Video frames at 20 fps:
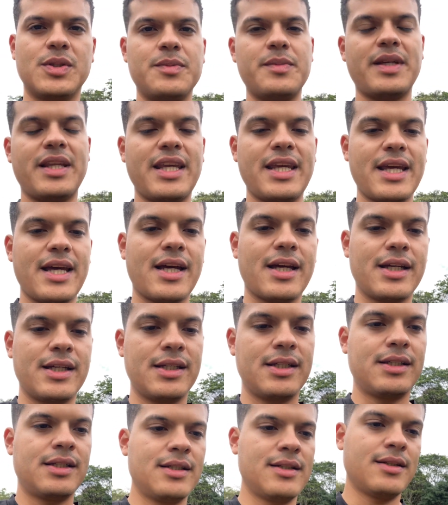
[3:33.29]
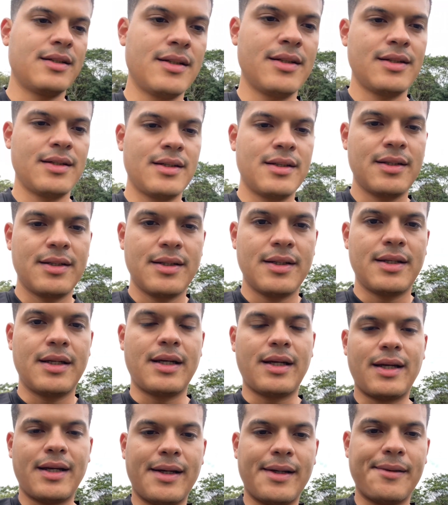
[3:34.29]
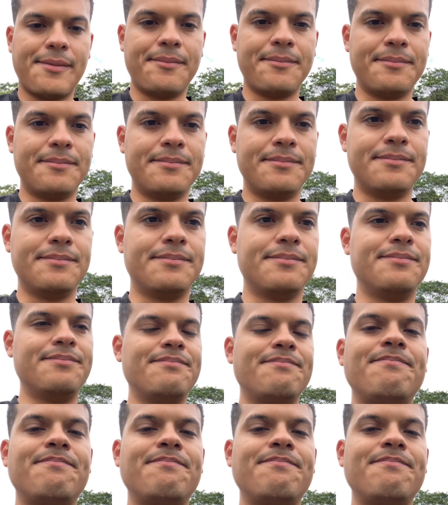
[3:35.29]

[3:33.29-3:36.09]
media. And